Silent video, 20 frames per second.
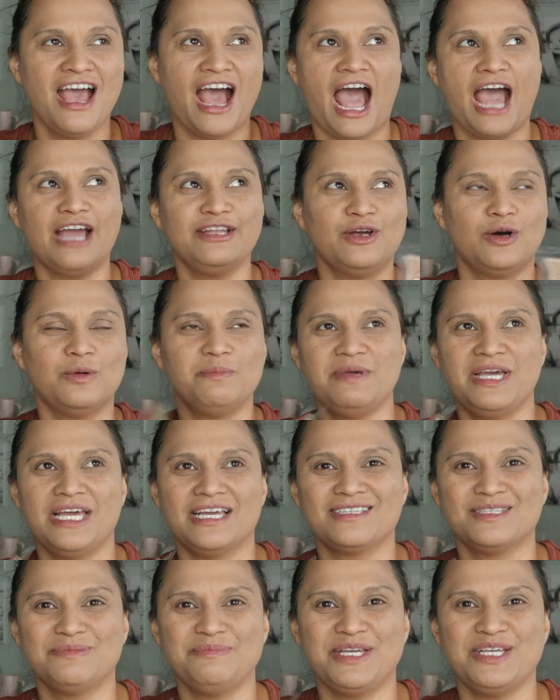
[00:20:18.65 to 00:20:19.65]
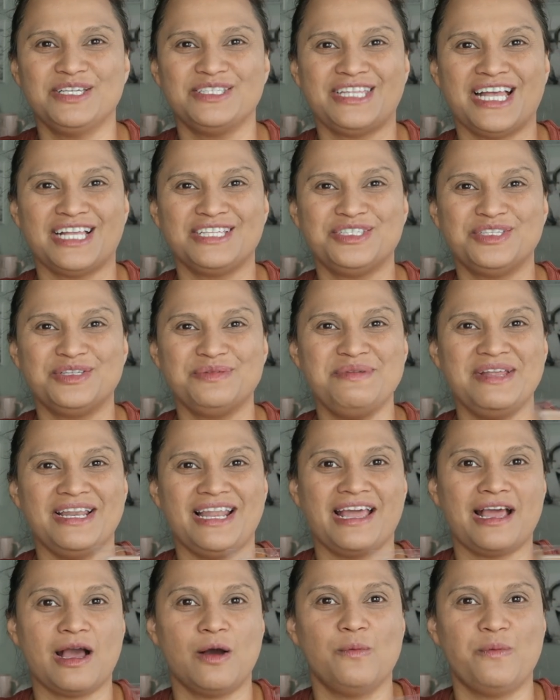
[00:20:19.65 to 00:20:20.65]
I don't mix because that's to me
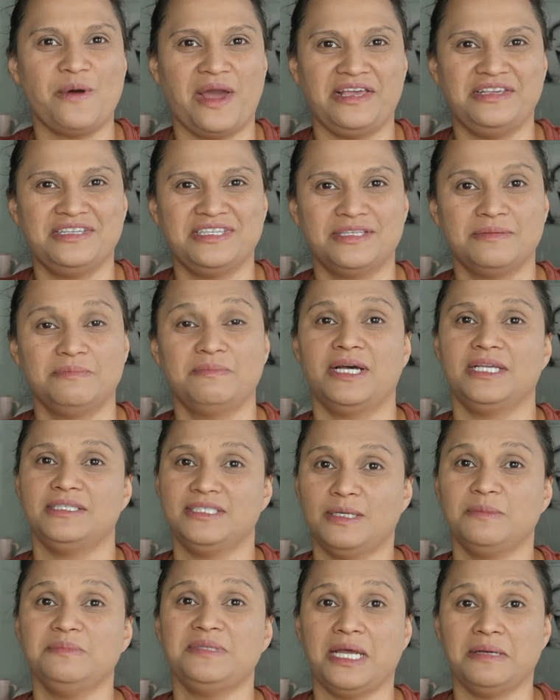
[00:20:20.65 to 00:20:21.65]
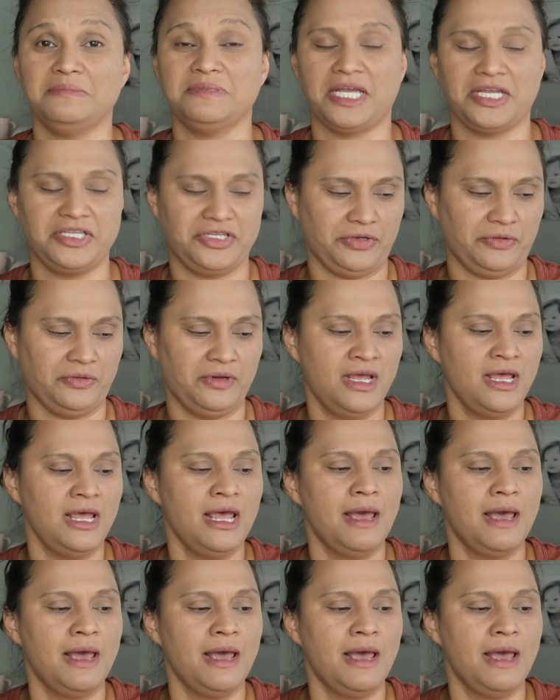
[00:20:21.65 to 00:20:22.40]
like a waste, but sometimes I do.